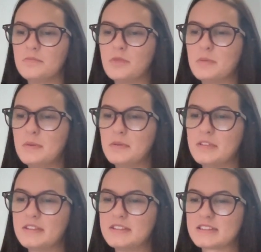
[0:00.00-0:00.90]
Remember
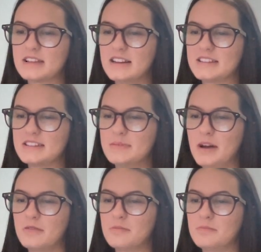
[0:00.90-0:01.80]
that this class is
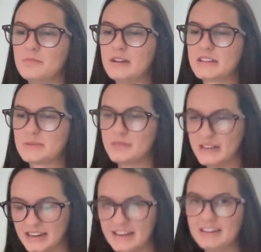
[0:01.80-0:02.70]
about
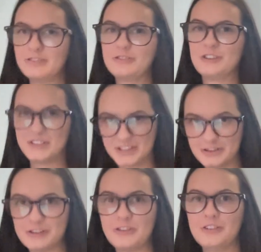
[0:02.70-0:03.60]
explaining
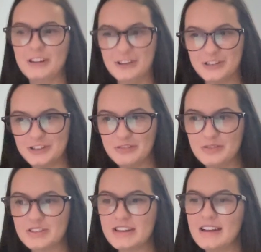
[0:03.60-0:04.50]
transitional
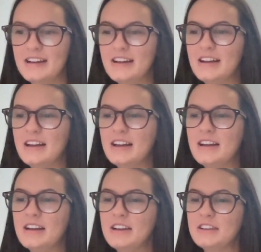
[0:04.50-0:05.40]
issues.
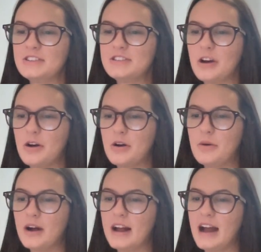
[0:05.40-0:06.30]

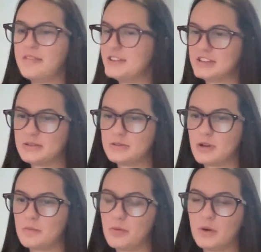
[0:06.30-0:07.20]
So at this
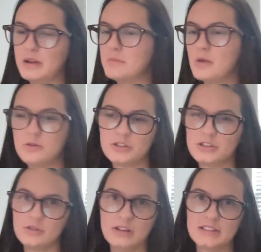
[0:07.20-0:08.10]
point, most
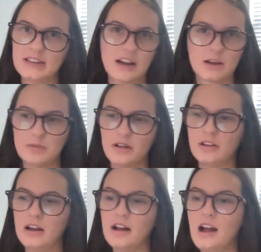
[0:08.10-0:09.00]
students at
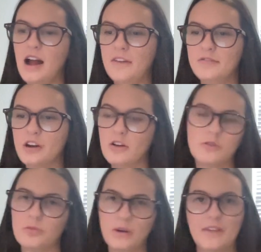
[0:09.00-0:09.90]
Capella have not,
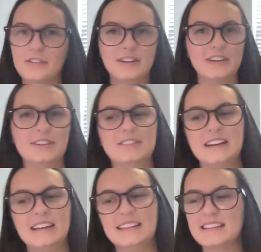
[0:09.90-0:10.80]
or wherever you're
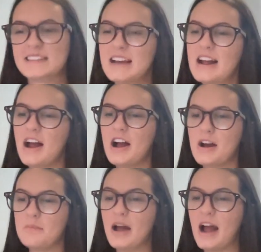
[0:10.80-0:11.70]
taking this,
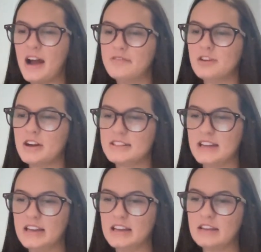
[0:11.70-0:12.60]
have not
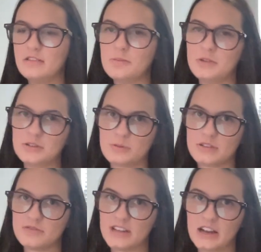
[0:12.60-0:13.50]
taken the
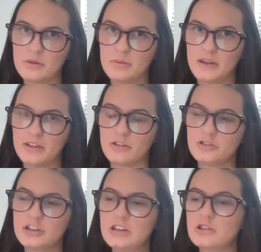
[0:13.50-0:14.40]
principles of
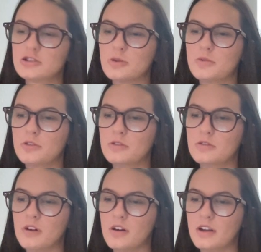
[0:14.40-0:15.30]
psychopathology, so they're
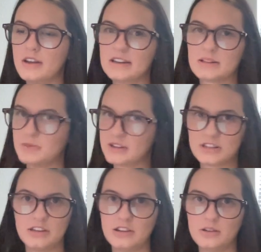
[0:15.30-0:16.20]
not
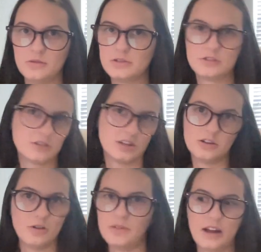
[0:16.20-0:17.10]
expecting you to
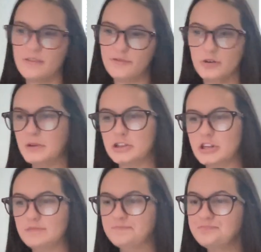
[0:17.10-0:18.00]
know that
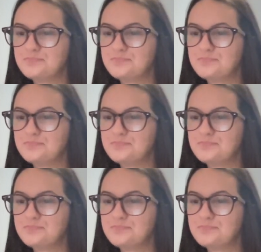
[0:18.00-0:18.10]
information.